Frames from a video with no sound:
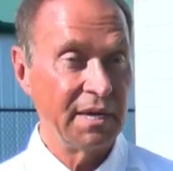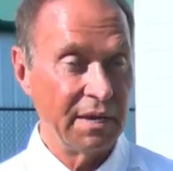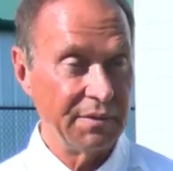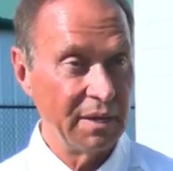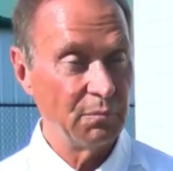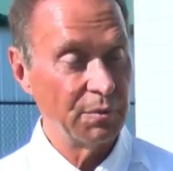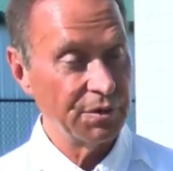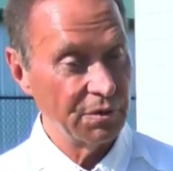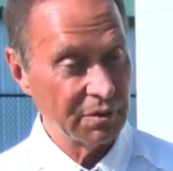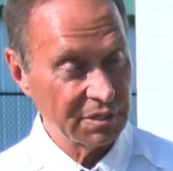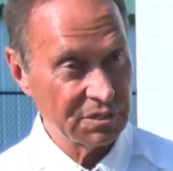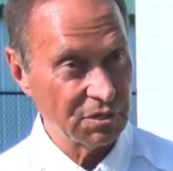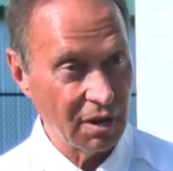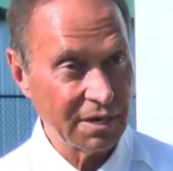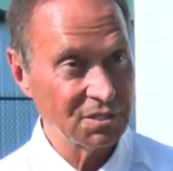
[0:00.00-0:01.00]
And then when you're
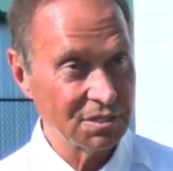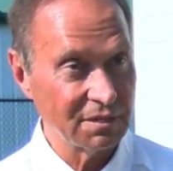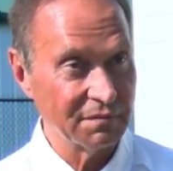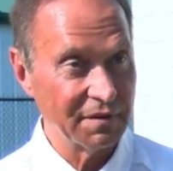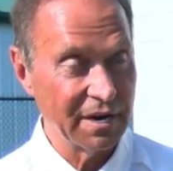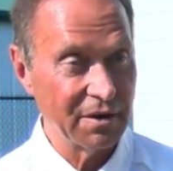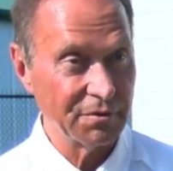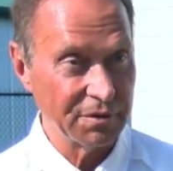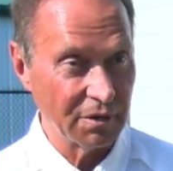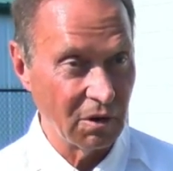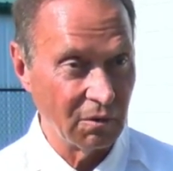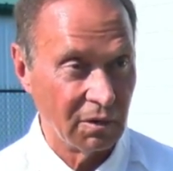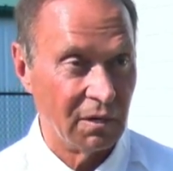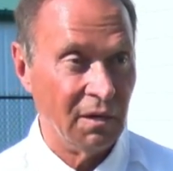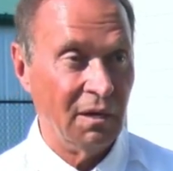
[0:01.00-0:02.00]
exhausted of air, you
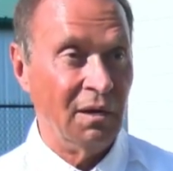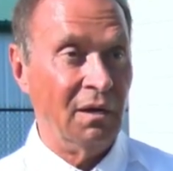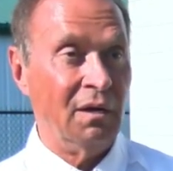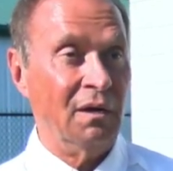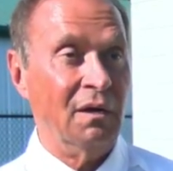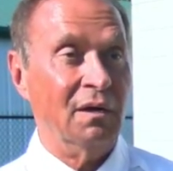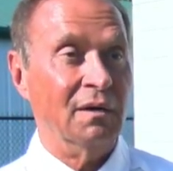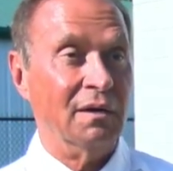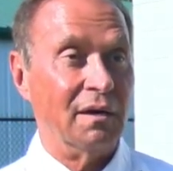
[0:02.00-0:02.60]
go